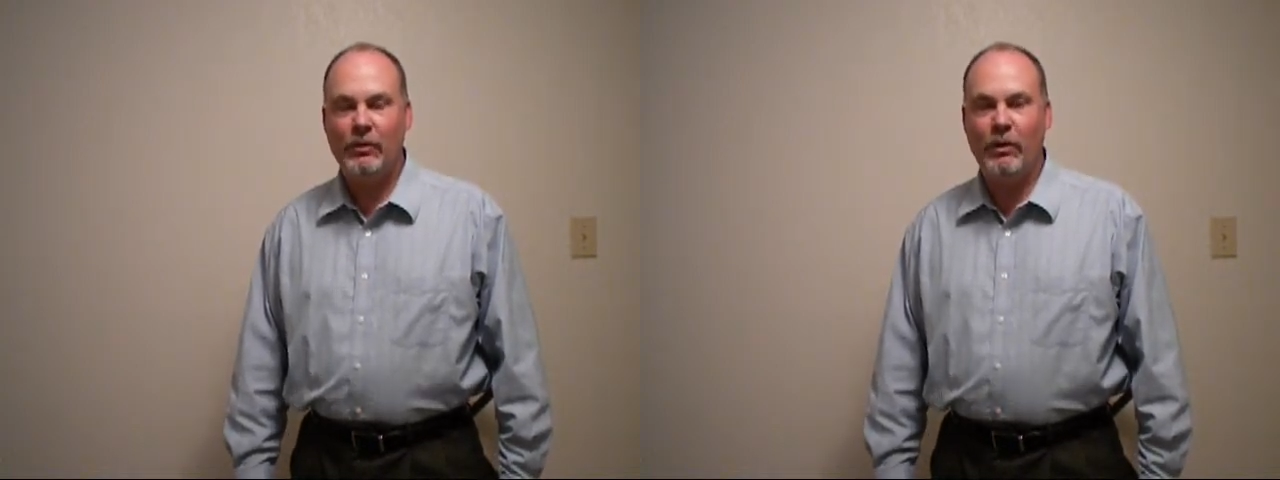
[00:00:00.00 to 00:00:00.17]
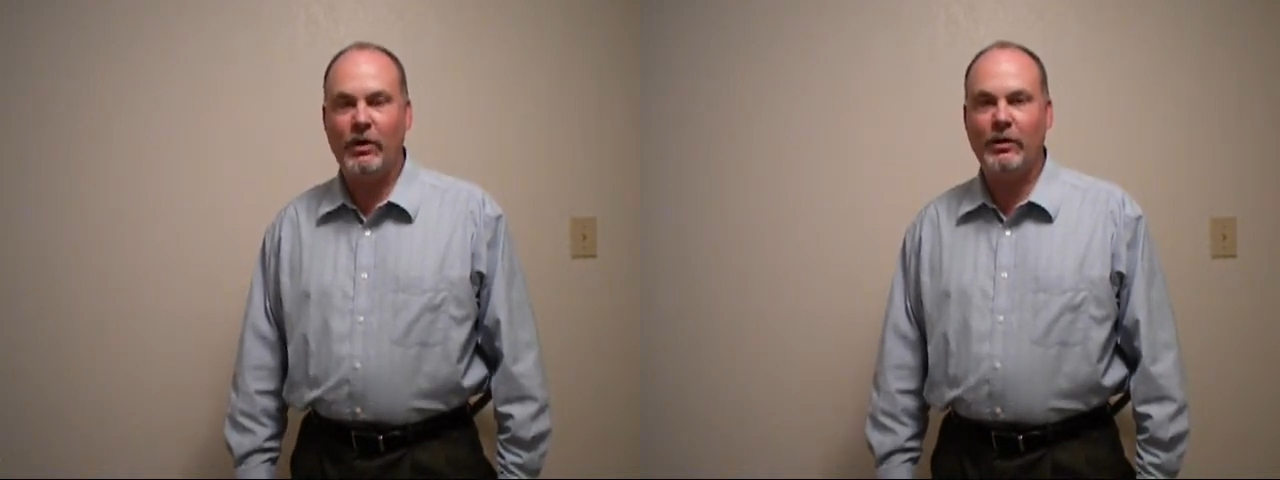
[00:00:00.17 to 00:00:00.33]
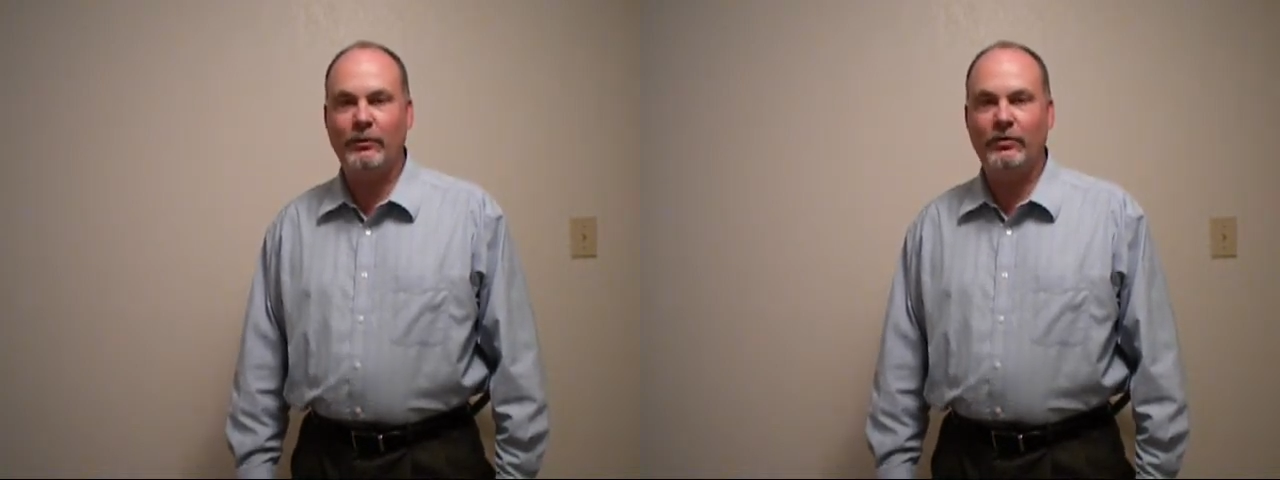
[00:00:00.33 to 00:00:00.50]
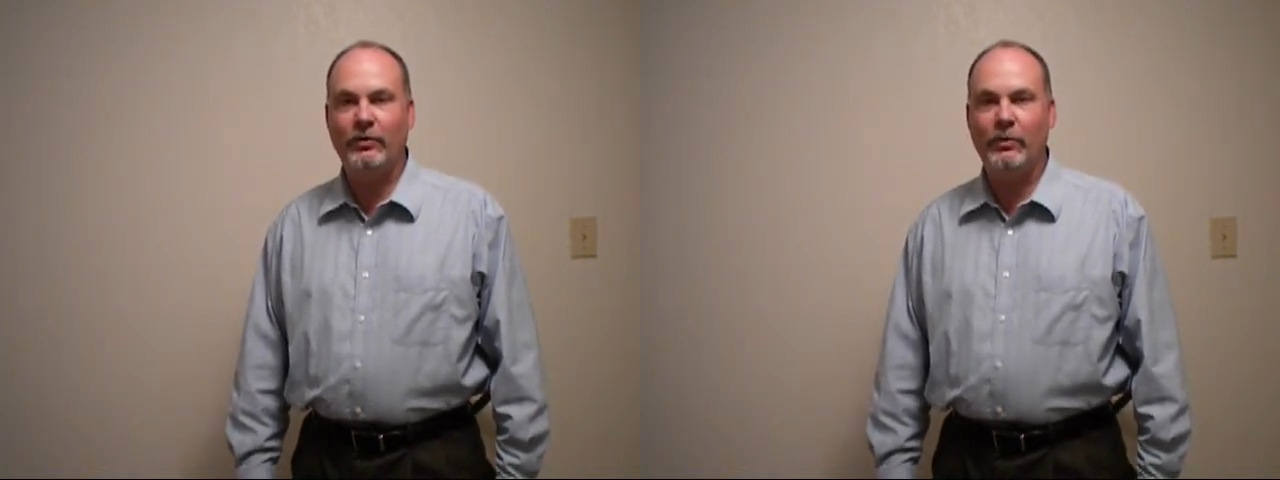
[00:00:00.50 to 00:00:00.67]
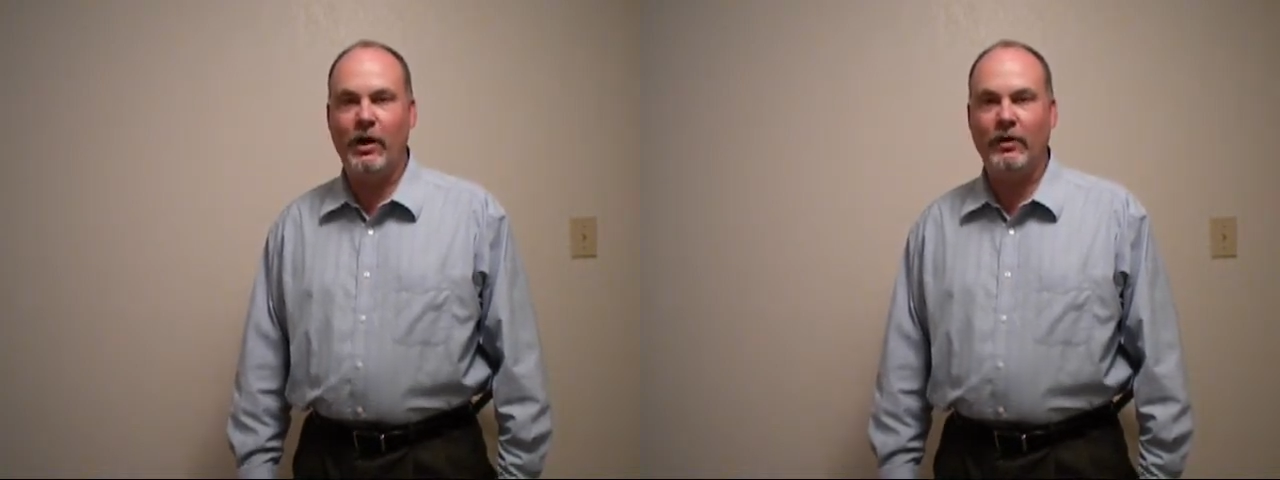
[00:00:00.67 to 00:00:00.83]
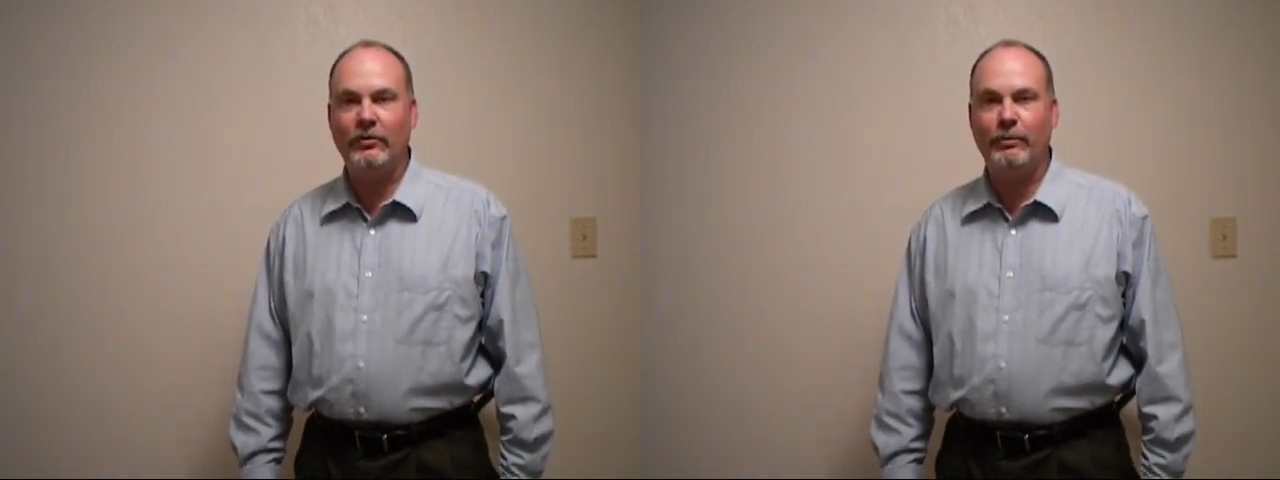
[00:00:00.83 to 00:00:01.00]
Welcome
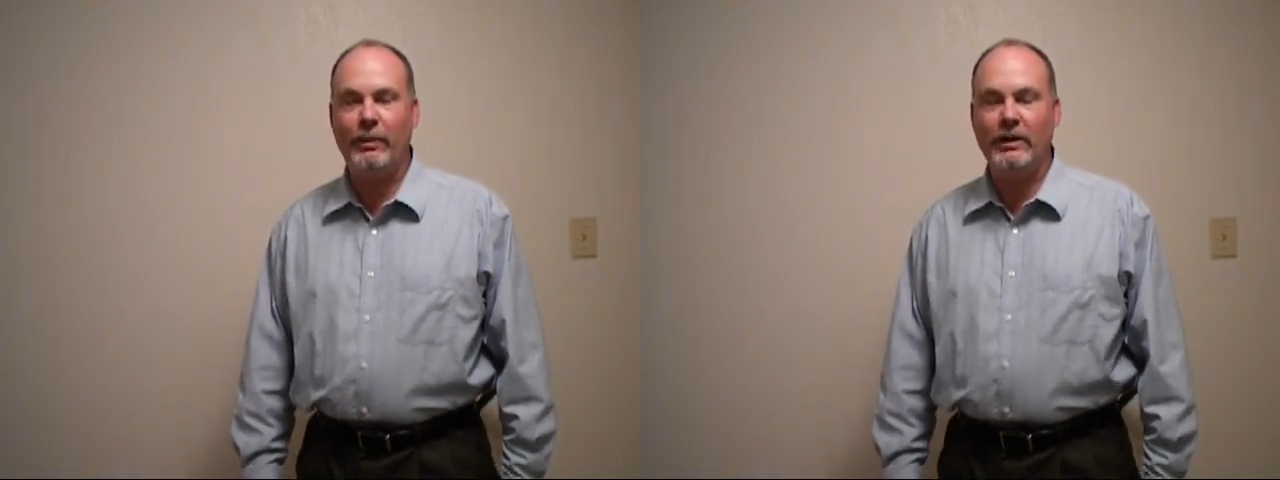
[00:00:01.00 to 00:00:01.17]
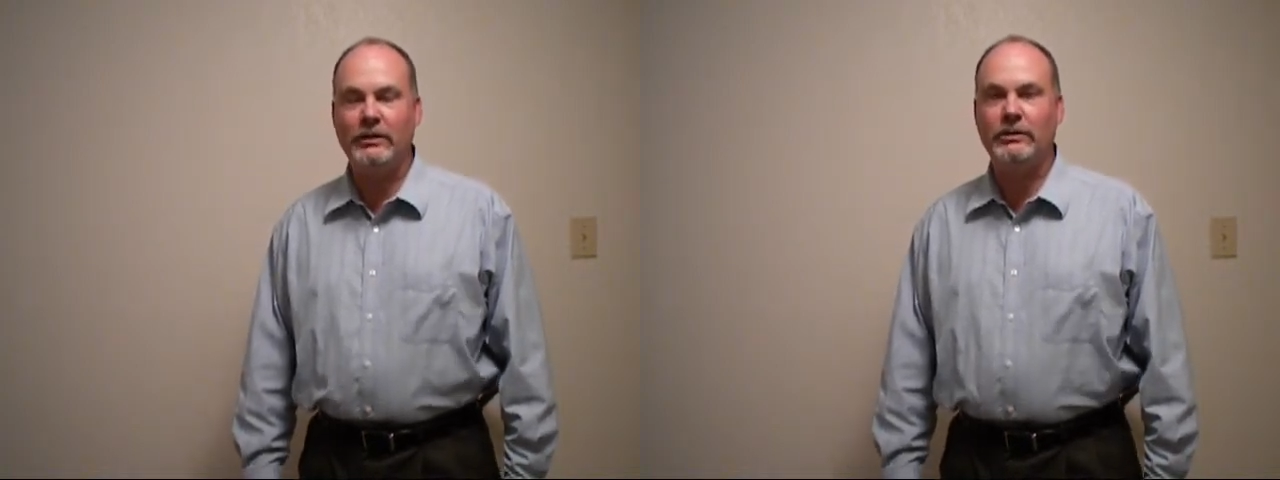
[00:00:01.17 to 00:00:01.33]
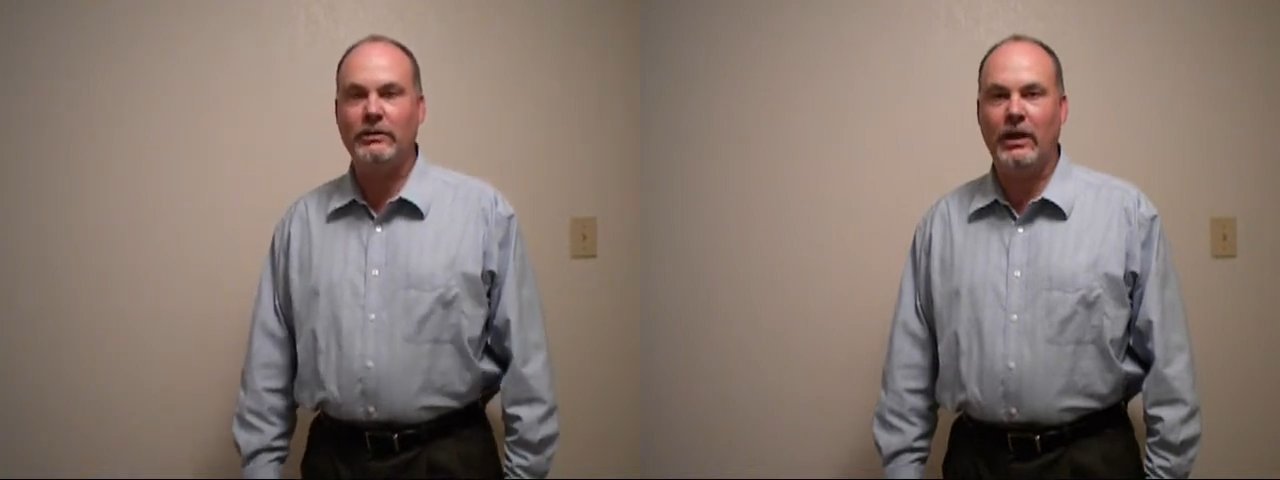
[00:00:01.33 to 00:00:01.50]
to our Spanish